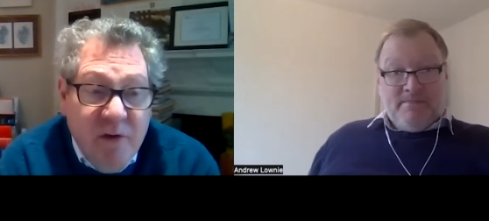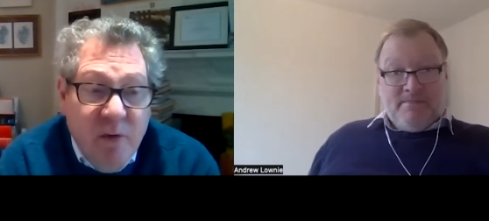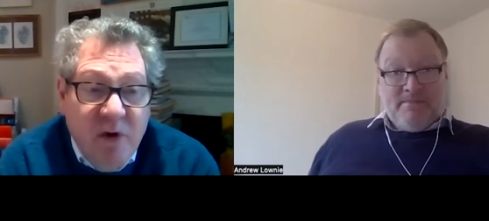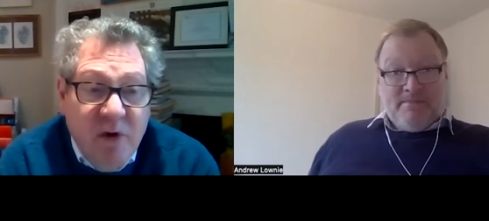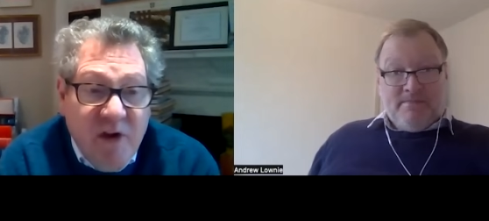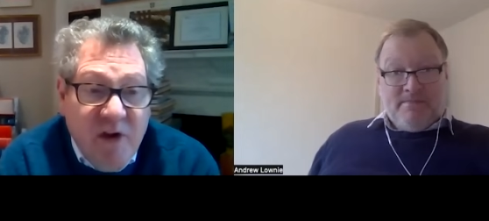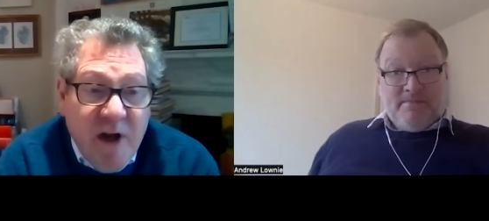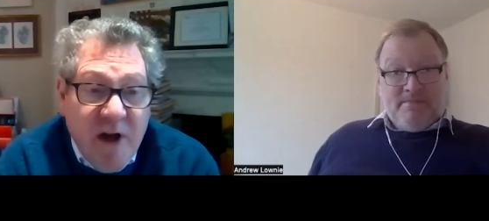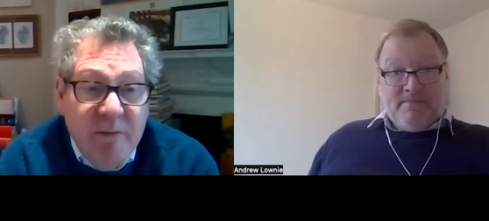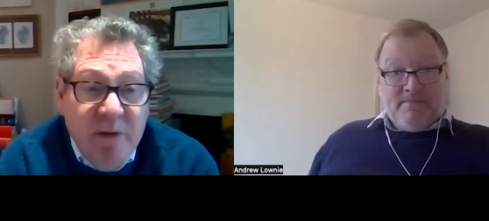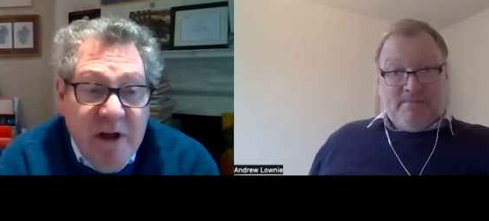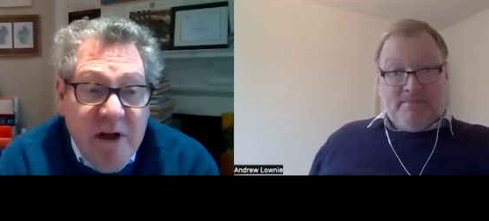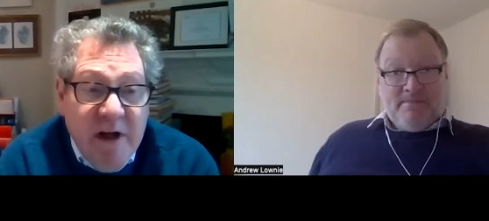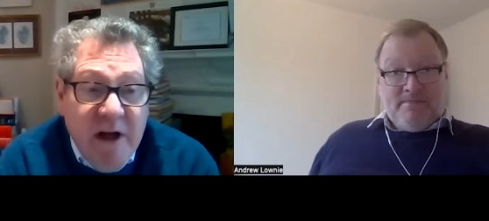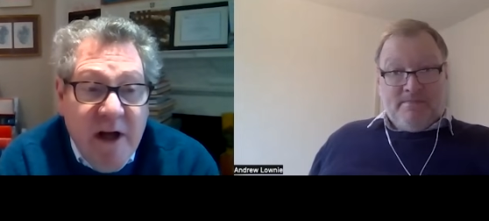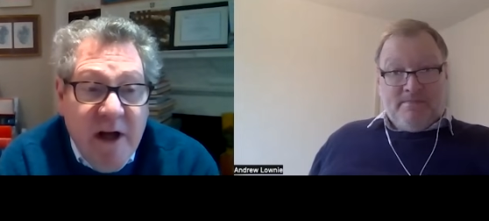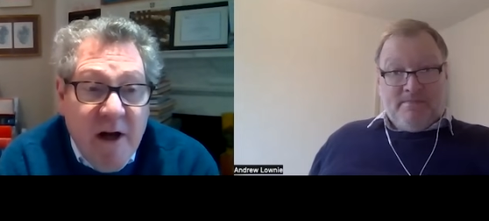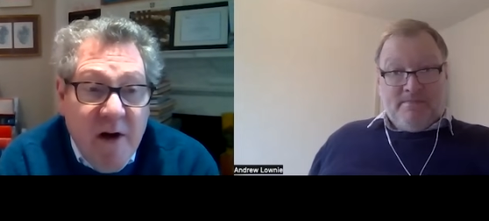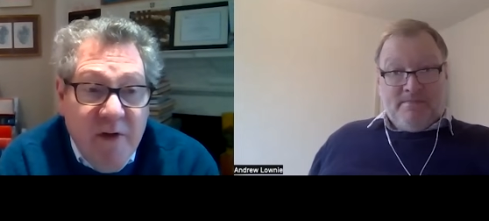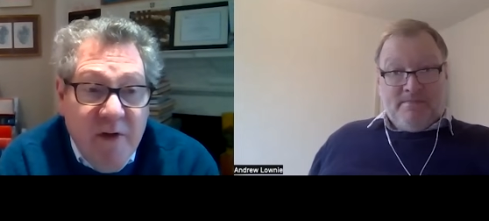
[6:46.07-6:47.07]
Speaker 1: to what's happening
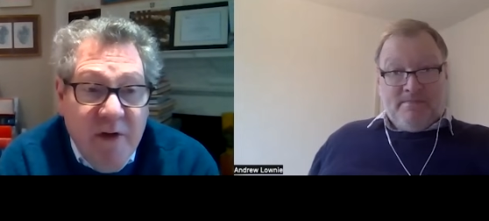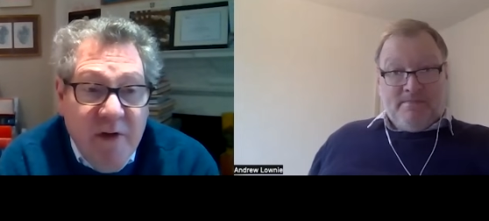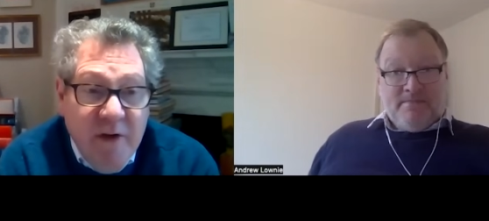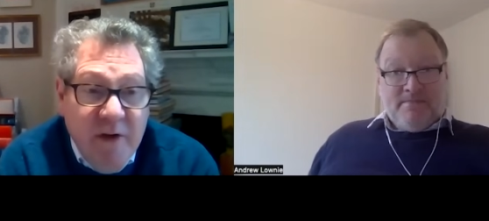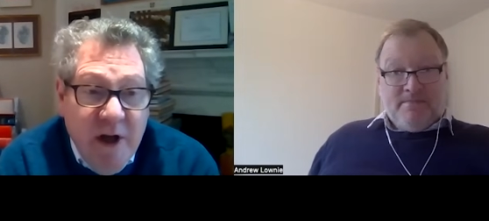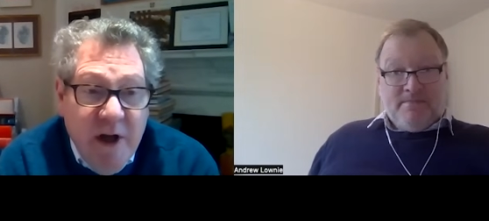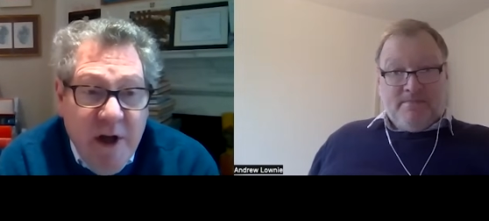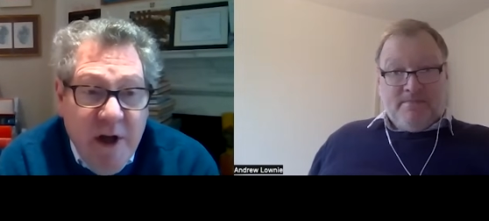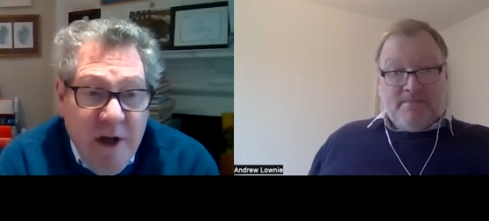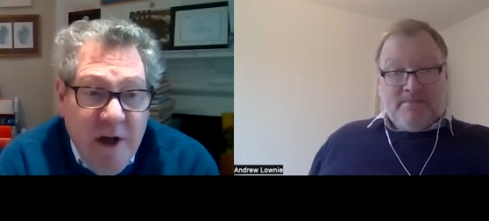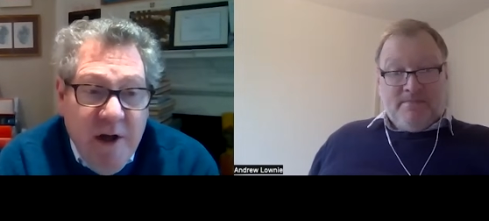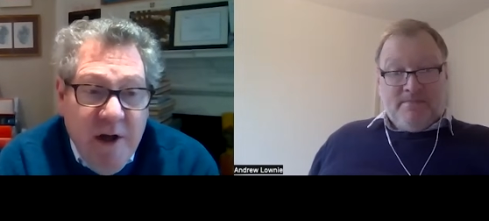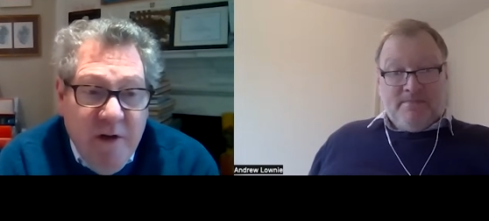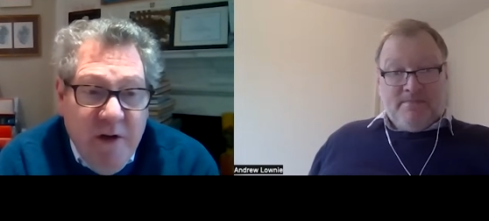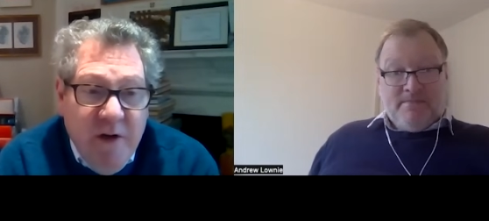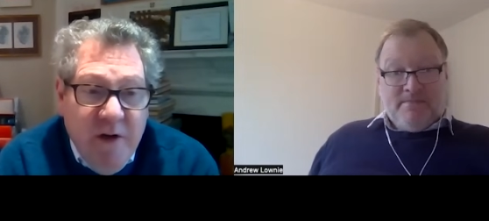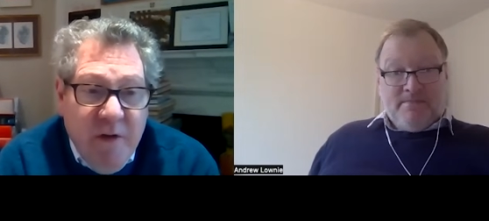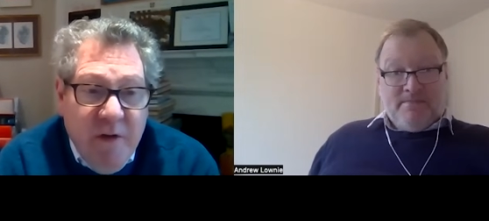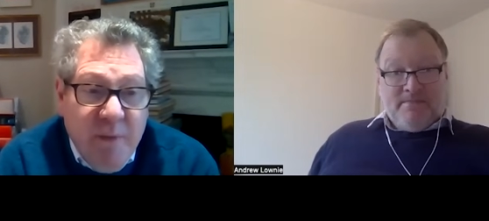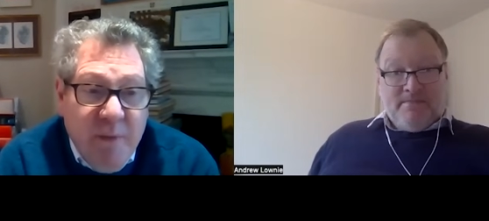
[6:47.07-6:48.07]
now. The the,
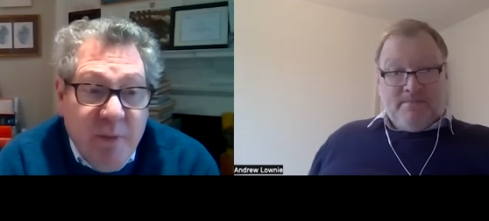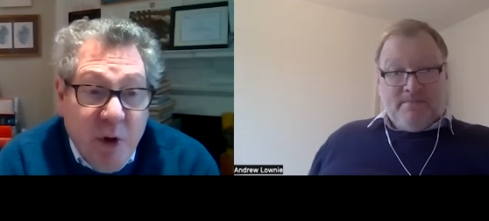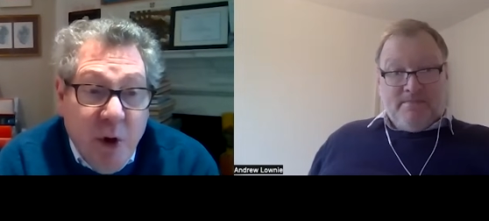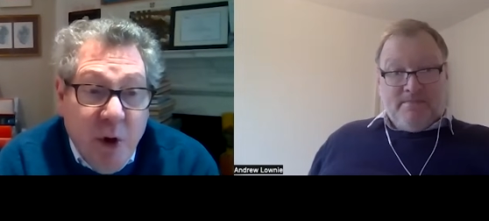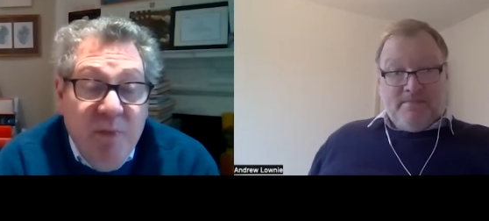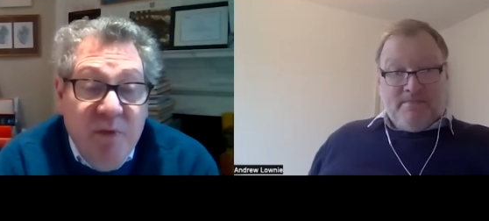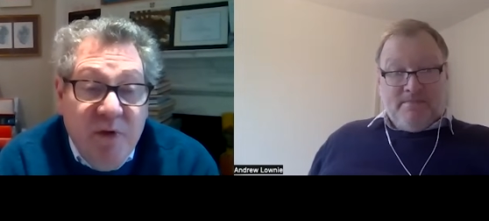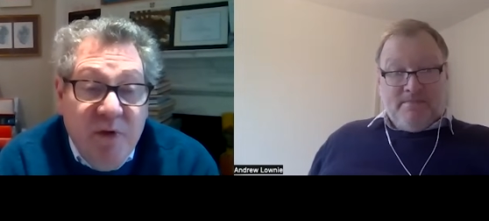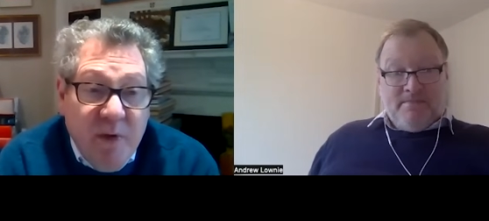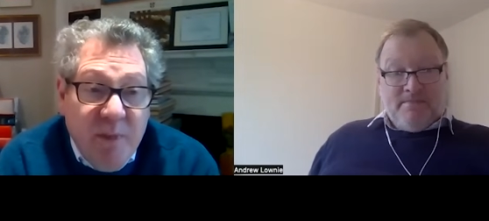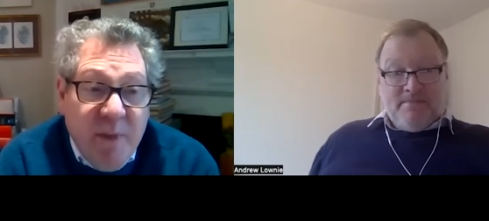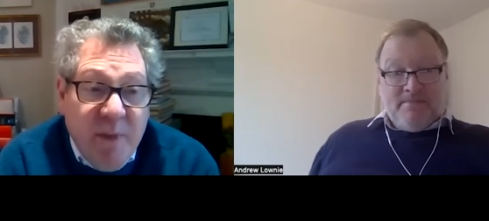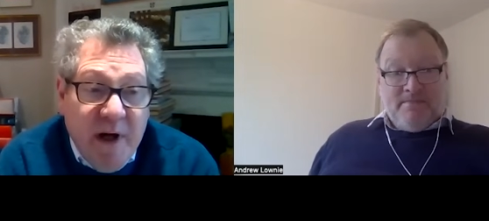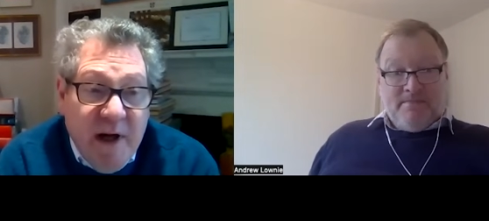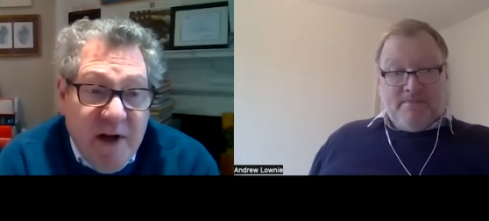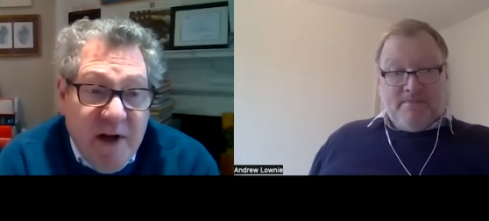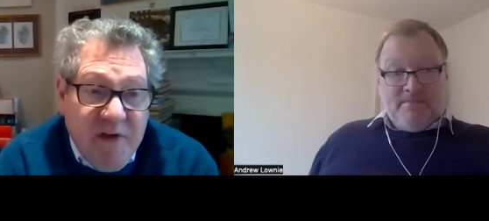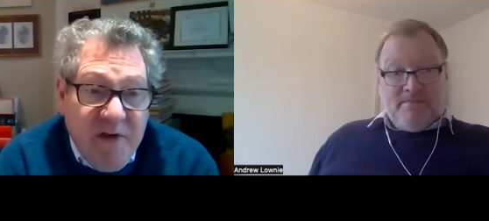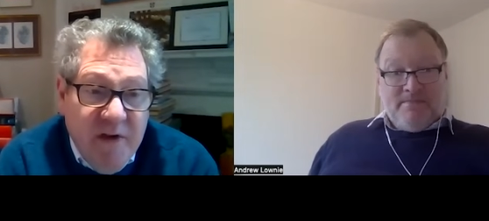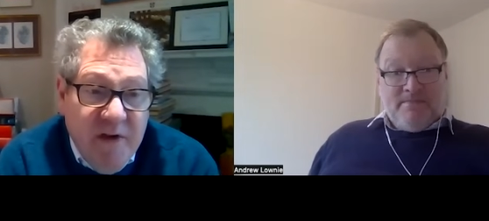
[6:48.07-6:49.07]
the problems of the
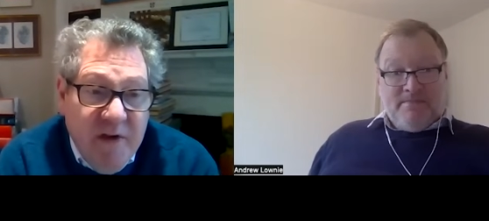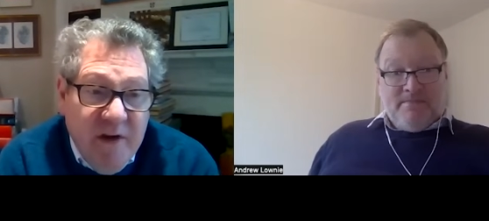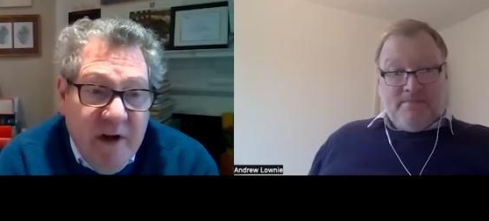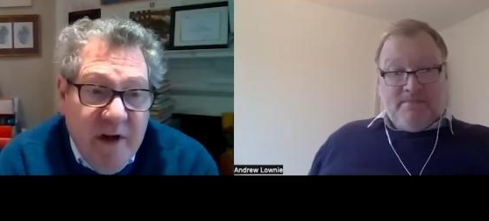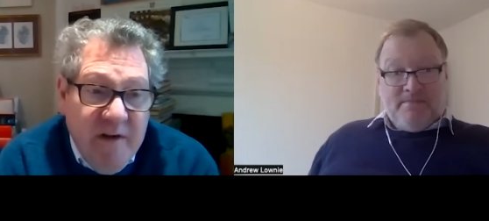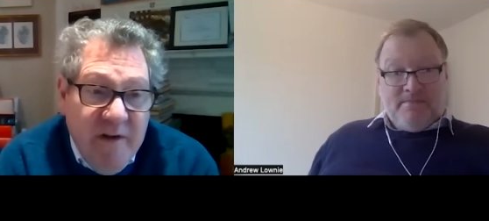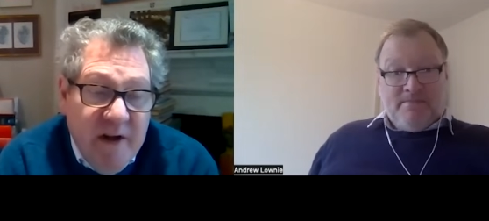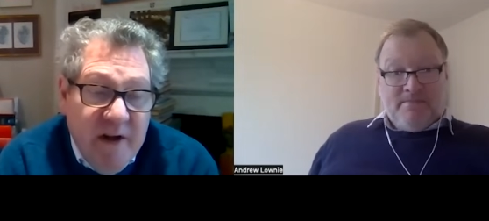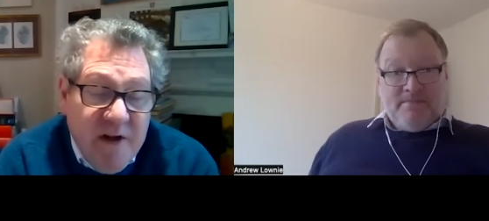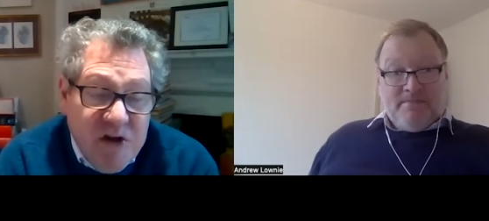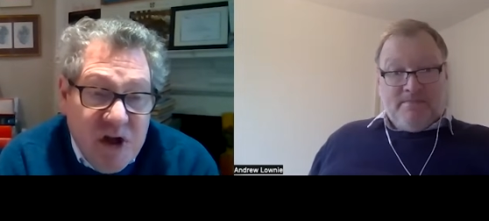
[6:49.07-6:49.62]
past and, the, their